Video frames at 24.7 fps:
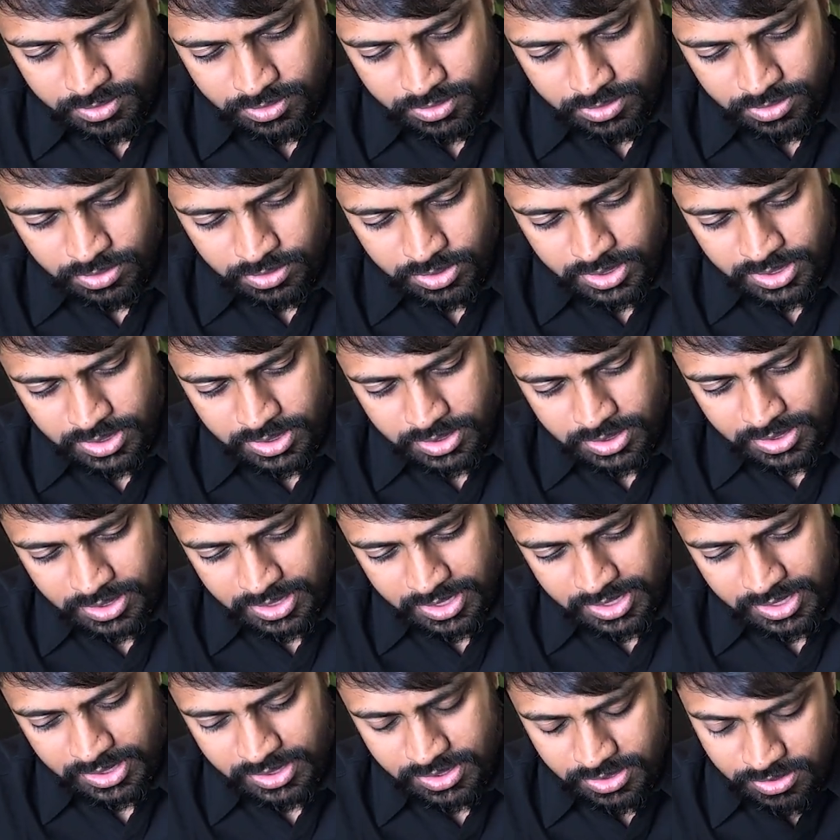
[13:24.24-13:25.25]
Okay,
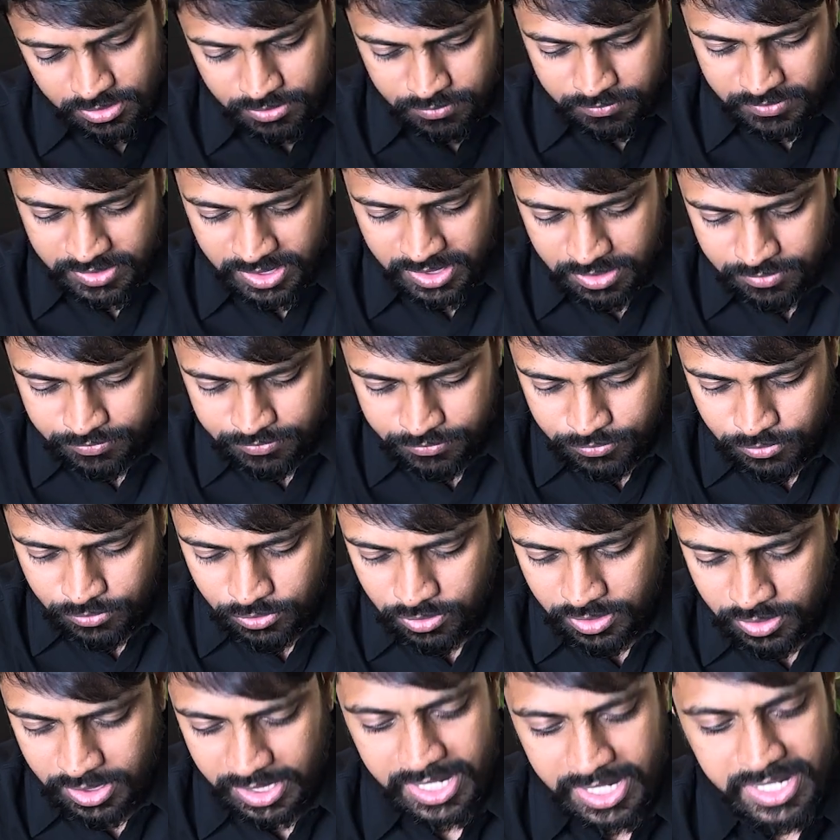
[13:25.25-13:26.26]
right now we have
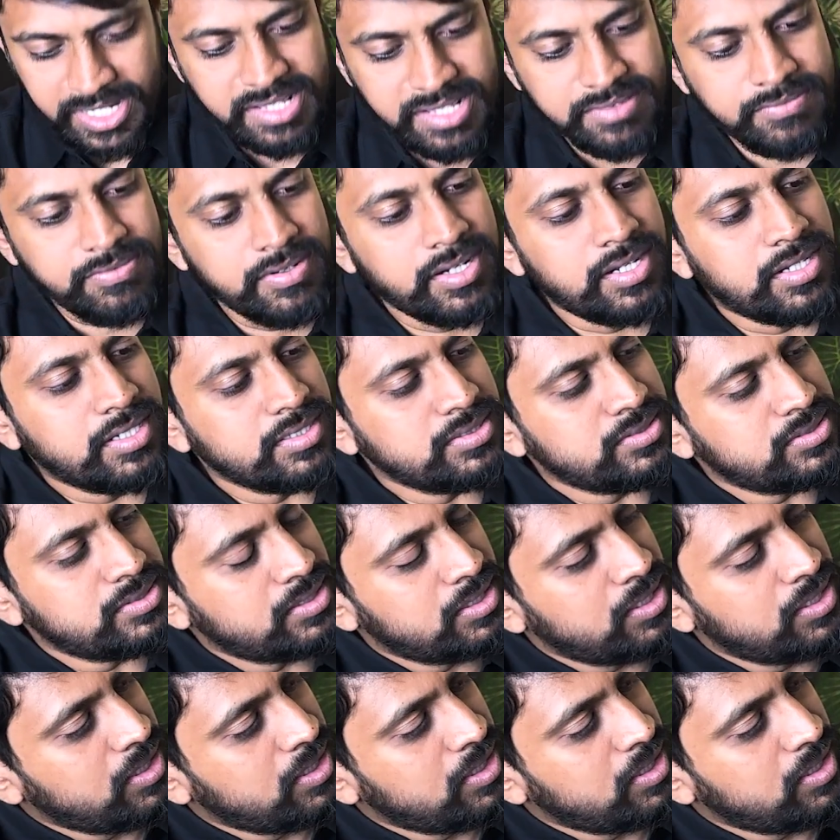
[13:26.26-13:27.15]
4 ND filters.